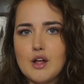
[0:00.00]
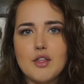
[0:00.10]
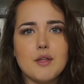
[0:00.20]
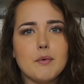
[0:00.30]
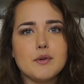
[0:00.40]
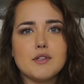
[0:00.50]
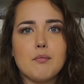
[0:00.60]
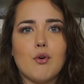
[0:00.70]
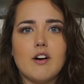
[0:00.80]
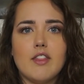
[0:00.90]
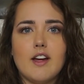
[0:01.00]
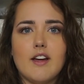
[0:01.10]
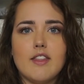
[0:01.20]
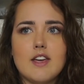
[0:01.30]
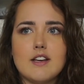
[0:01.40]
the most important thing
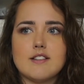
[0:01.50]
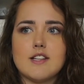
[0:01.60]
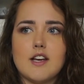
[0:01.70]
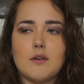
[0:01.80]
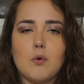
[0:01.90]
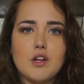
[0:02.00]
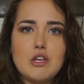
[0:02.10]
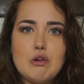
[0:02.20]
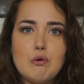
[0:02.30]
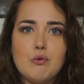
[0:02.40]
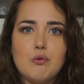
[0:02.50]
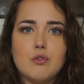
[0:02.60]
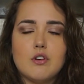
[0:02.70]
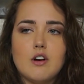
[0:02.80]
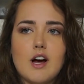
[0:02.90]
I think is like what
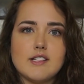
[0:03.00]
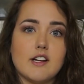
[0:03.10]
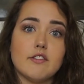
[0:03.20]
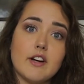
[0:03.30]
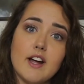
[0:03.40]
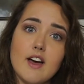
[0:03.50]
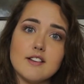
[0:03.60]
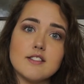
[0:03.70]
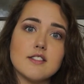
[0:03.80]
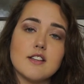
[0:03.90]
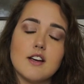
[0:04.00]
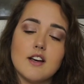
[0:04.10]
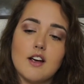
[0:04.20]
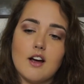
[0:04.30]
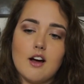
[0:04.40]
you identify as.
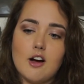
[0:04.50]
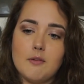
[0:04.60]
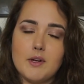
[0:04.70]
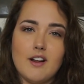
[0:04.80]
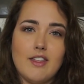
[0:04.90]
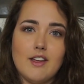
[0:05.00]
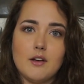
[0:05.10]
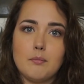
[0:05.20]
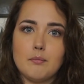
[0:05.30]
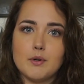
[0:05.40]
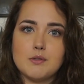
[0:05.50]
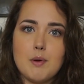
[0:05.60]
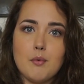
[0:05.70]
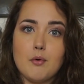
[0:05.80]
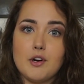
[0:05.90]
And I think most
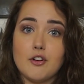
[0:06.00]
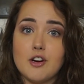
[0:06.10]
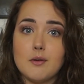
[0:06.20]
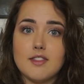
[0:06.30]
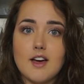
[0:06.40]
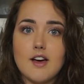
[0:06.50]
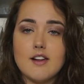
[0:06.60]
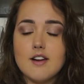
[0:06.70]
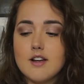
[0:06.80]
people would agree with that.